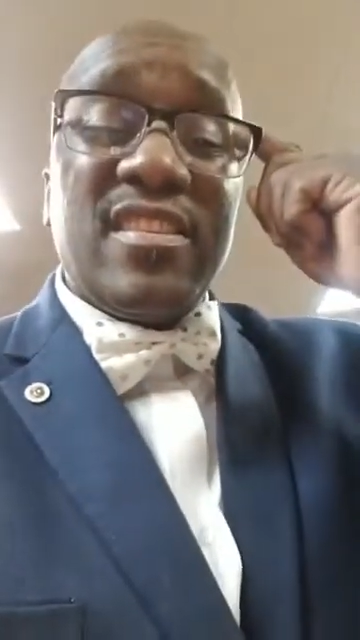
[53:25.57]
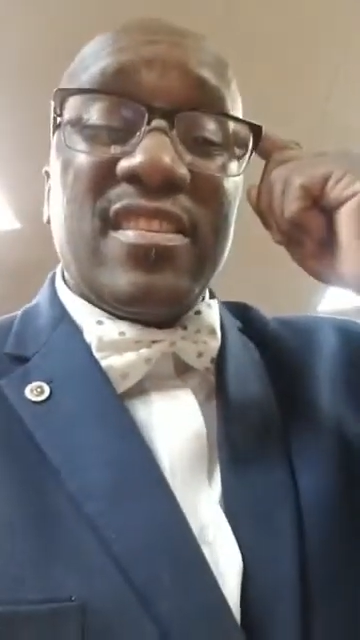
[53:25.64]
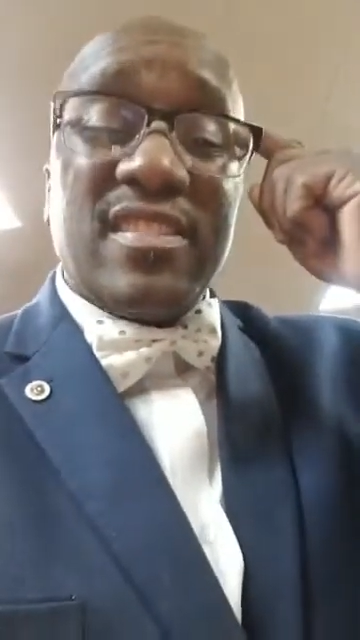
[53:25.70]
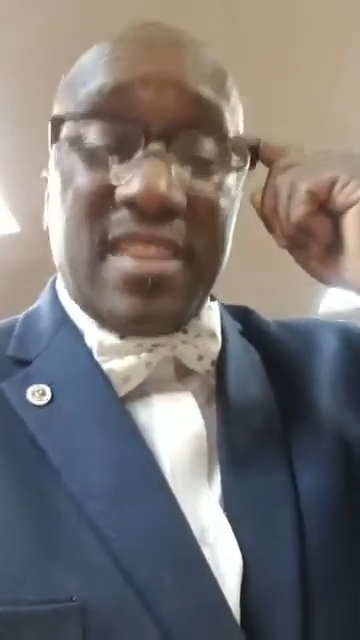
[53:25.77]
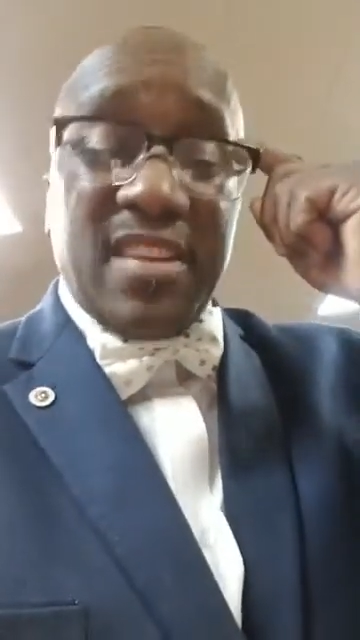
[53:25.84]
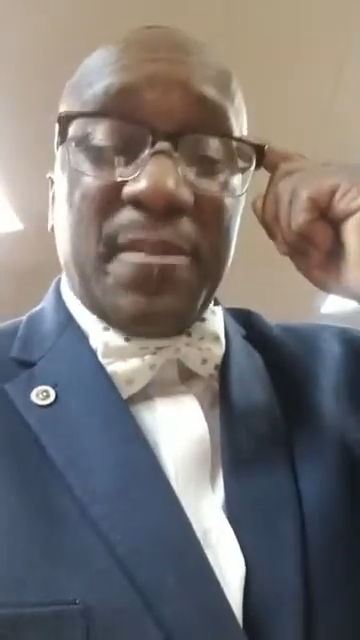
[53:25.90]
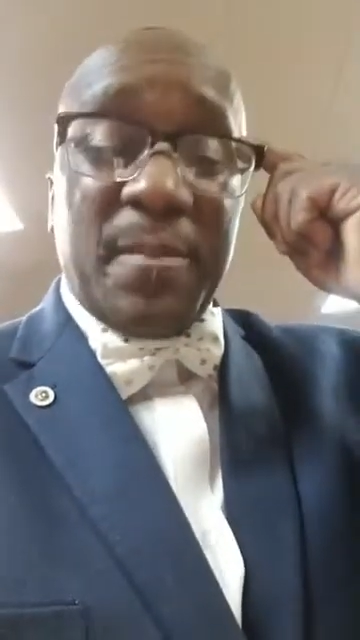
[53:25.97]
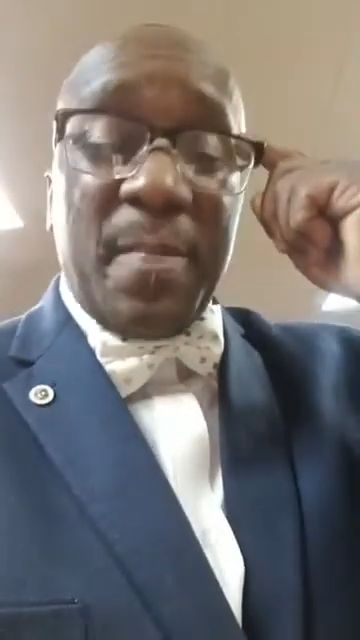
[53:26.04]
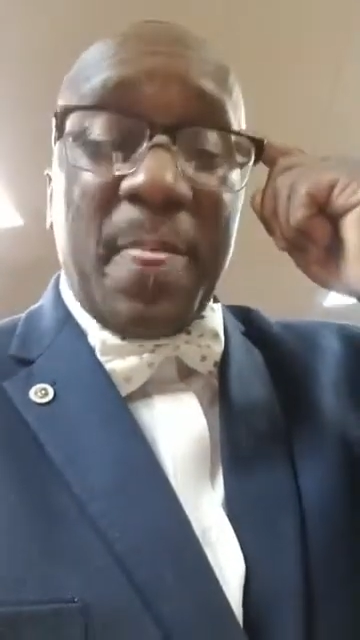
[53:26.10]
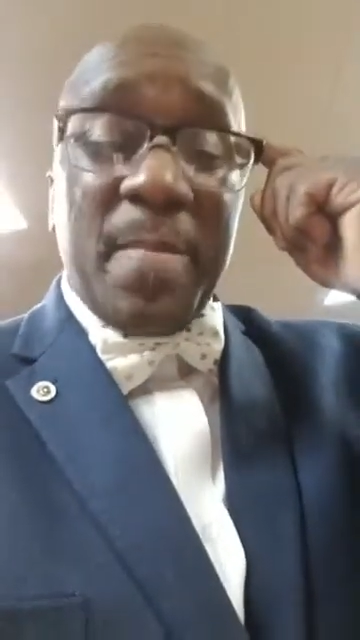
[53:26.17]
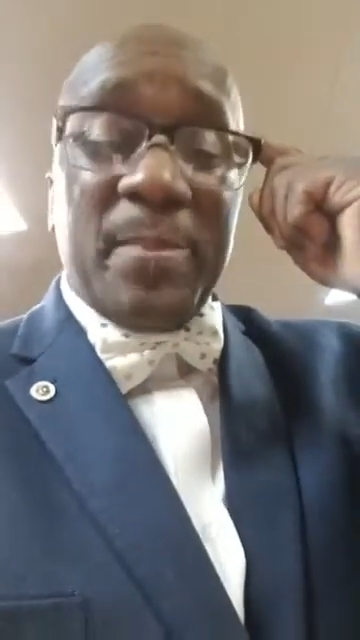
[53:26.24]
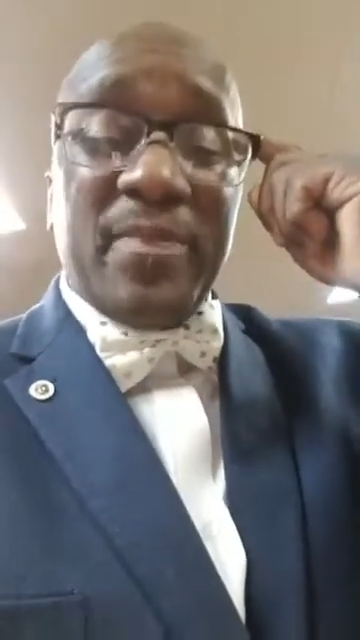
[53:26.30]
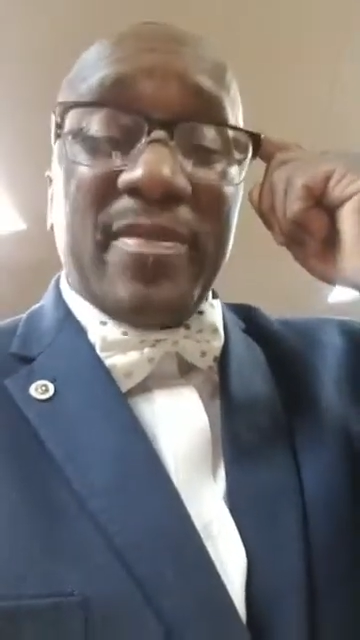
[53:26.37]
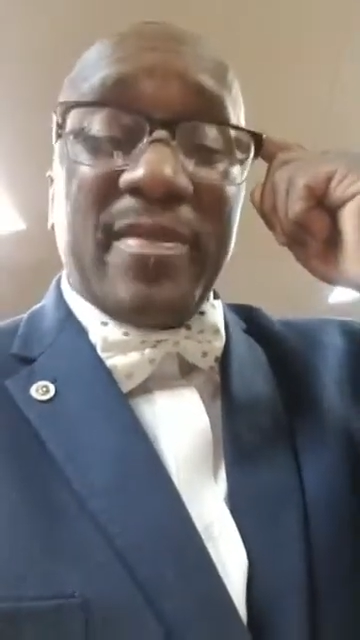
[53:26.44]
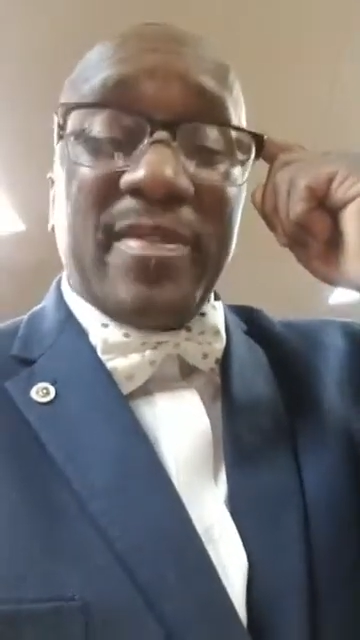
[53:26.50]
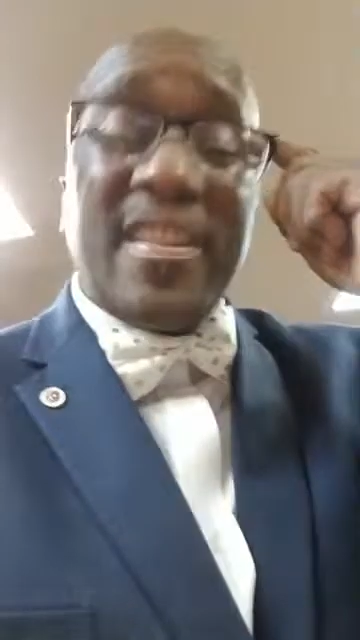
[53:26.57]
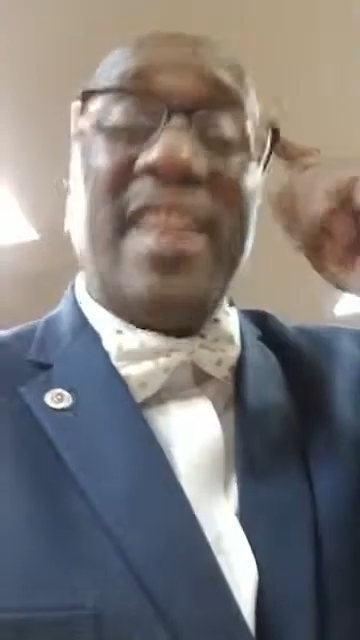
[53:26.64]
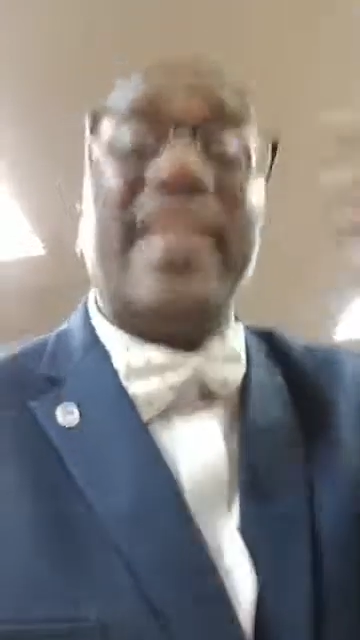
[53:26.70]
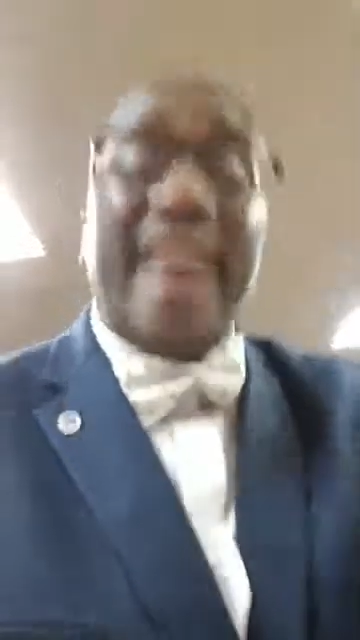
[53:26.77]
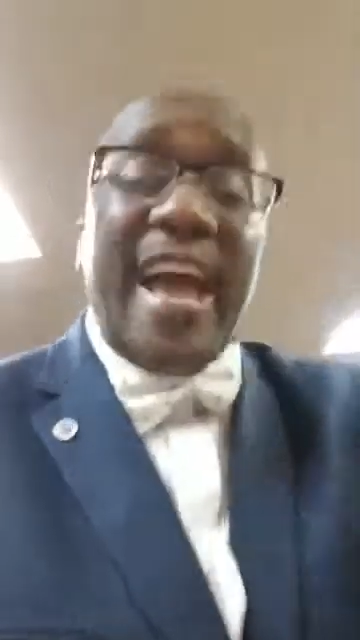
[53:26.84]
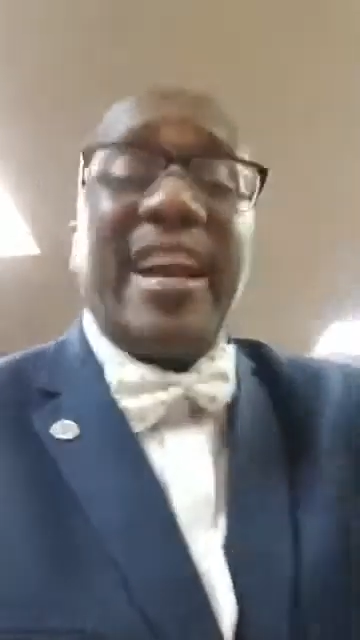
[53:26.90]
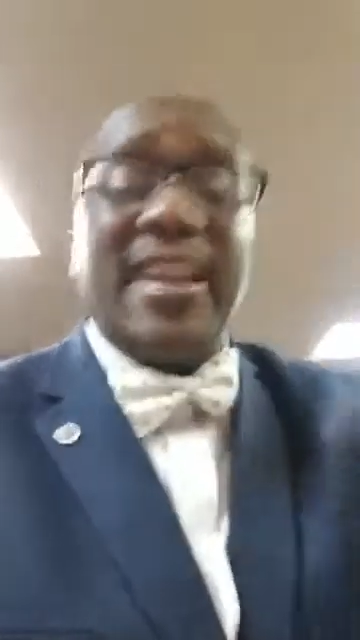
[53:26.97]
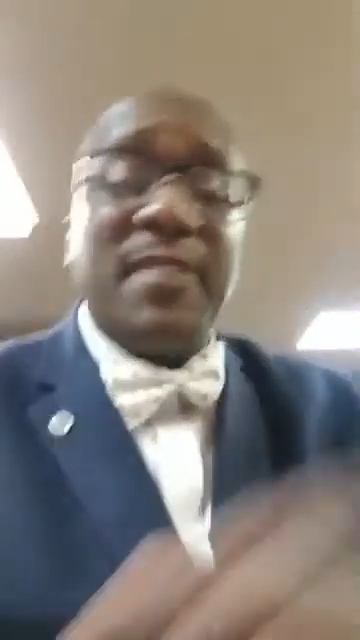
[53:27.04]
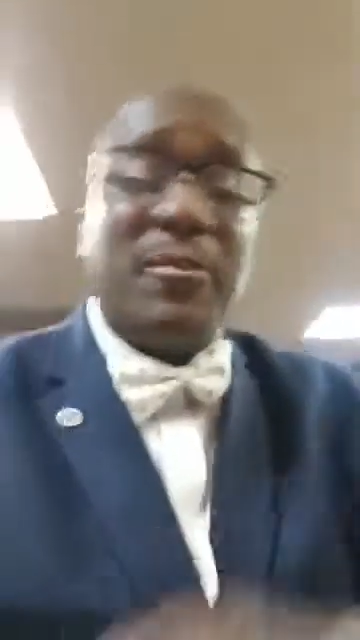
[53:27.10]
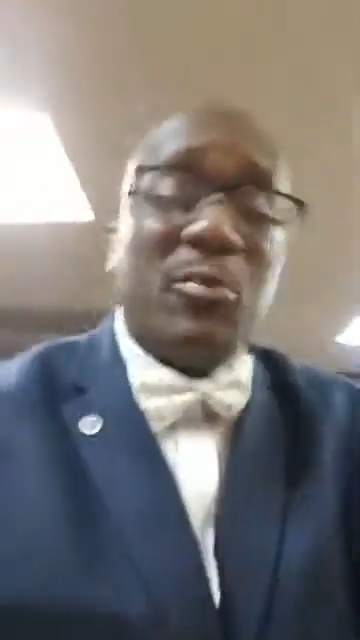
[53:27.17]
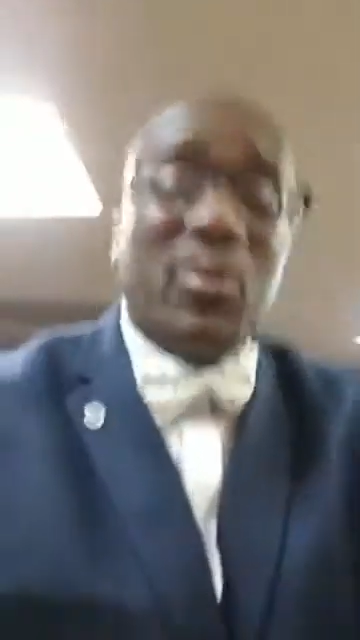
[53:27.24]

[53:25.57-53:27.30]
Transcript: See? The negative